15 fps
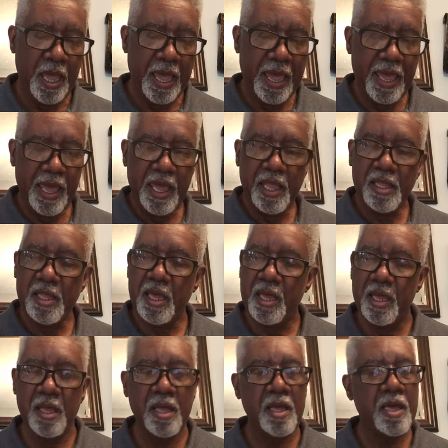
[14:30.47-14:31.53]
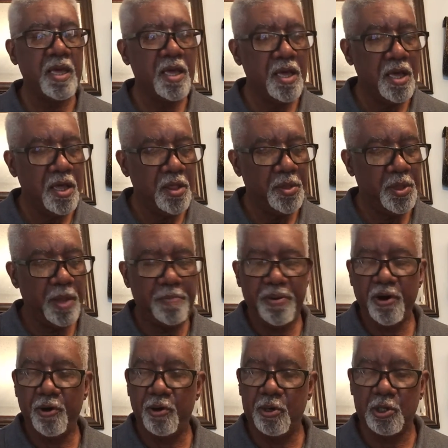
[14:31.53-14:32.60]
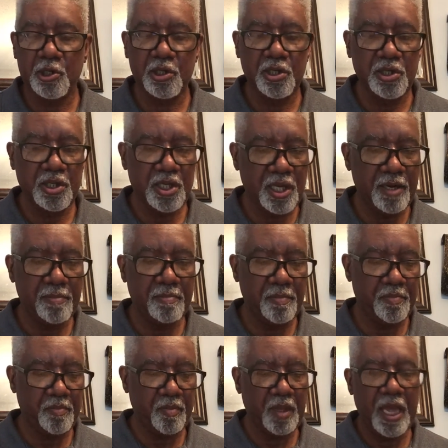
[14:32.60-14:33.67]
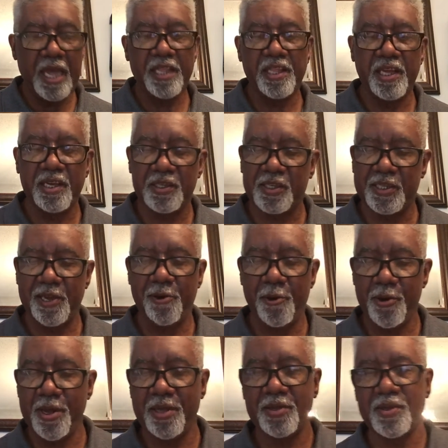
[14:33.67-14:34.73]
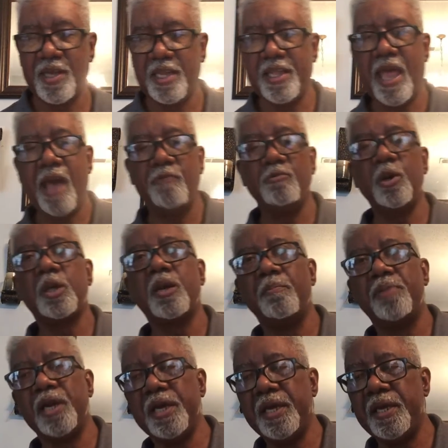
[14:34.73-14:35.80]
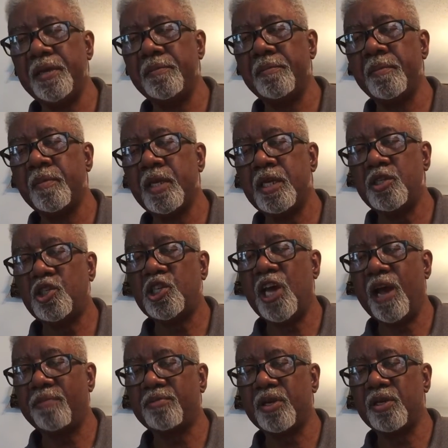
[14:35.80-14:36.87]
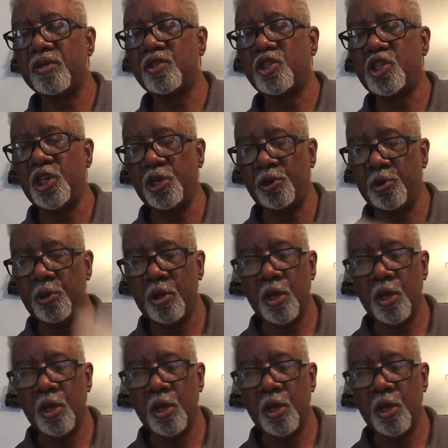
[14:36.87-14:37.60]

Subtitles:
and the Persians and the Assyrians, and that will complete chapter 2.